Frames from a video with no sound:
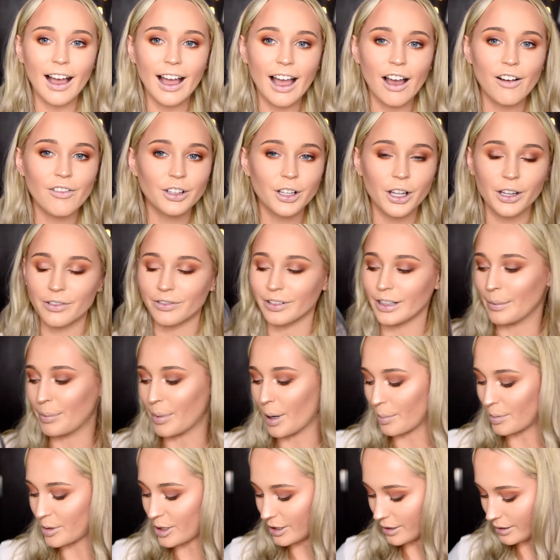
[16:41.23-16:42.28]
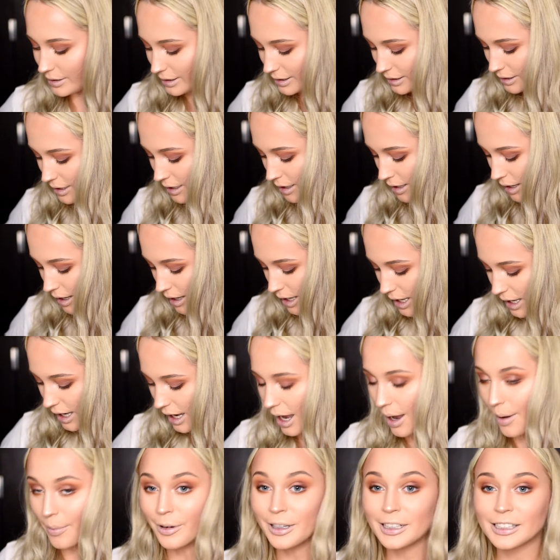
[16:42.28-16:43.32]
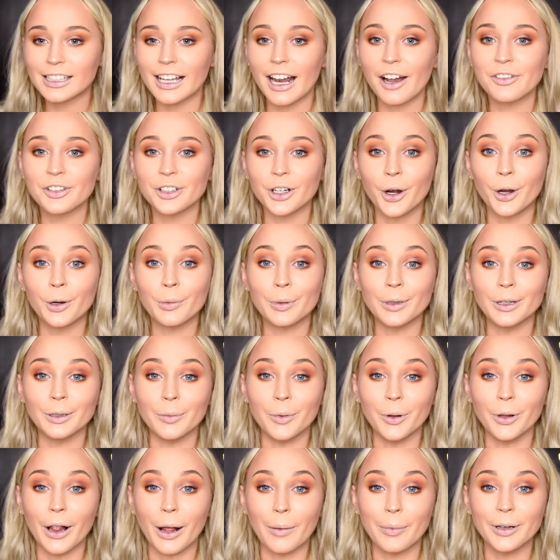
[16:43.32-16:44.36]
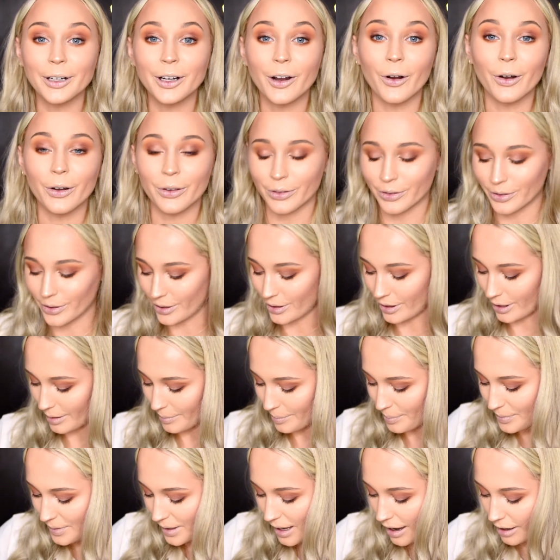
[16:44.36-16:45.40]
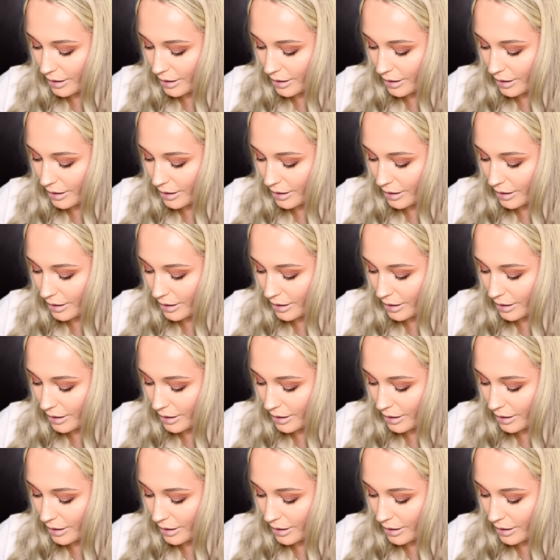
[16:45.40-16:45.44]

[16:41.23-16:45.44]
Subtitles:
I have a lot of lip options. We're just gonna have to open them all up and go through them.